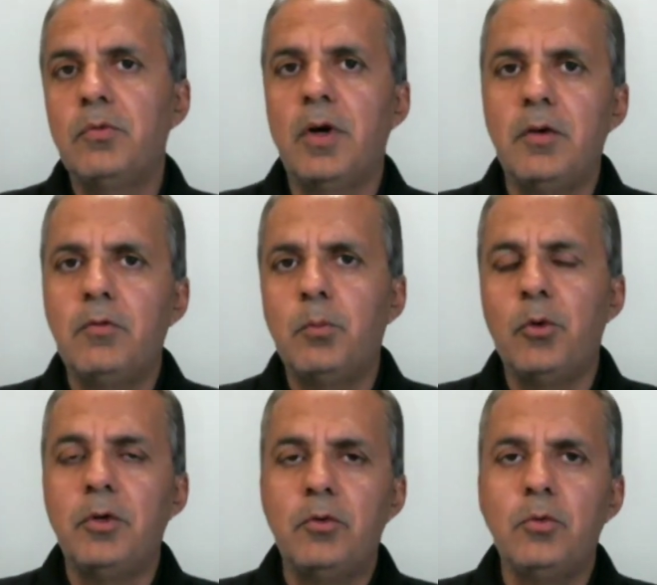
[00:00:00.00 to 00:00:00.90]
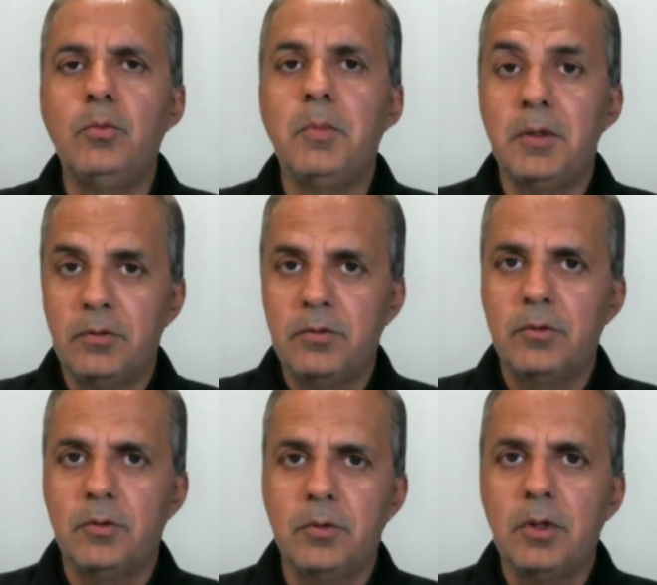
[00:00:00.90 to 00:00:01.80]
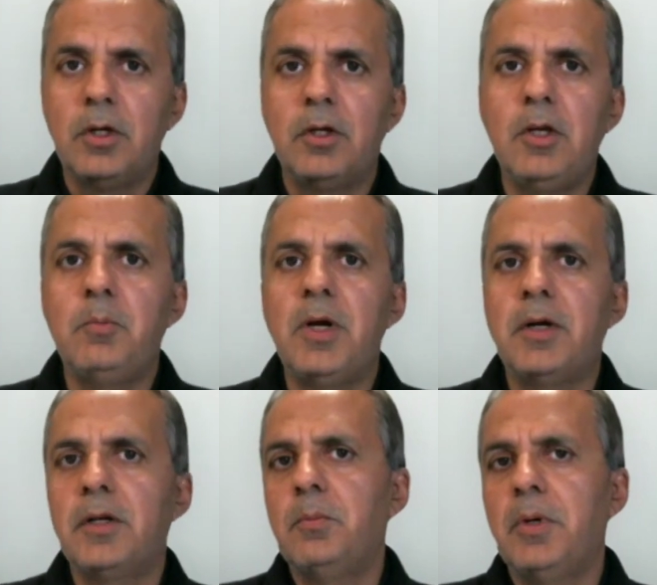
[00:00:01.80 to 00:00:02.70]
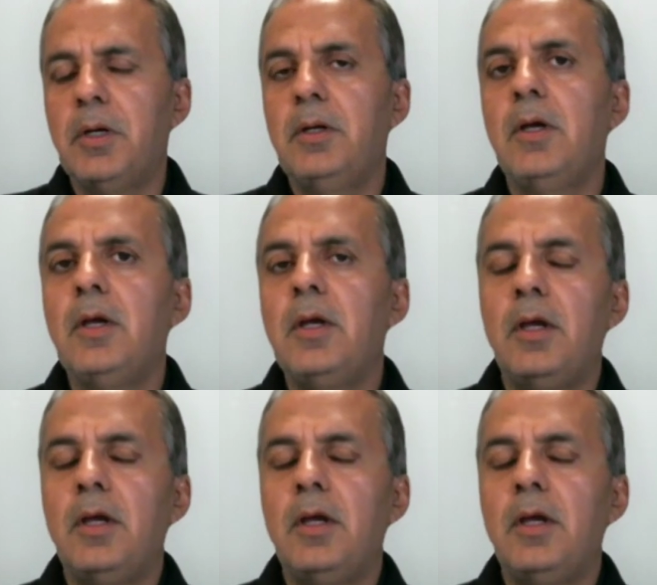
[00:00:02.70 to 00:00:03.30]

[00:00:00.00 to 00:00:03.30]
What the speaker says: 5.2 months. So keep that in mind.